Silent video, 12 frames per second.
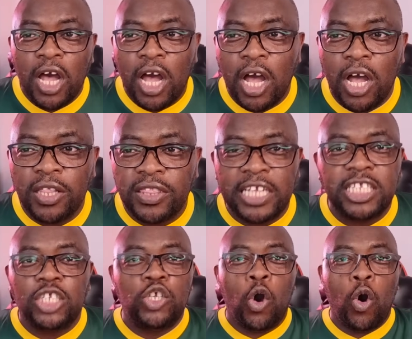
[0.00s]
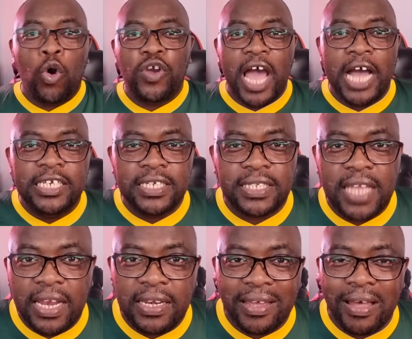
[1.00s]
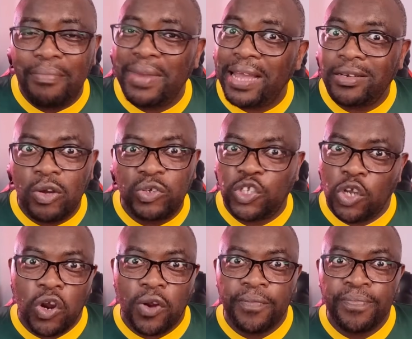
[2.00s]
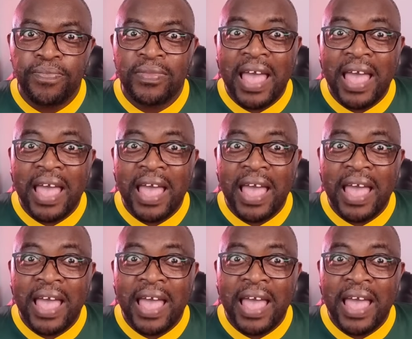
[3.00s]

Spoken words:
That is your own understanding. I'm like, no, sir.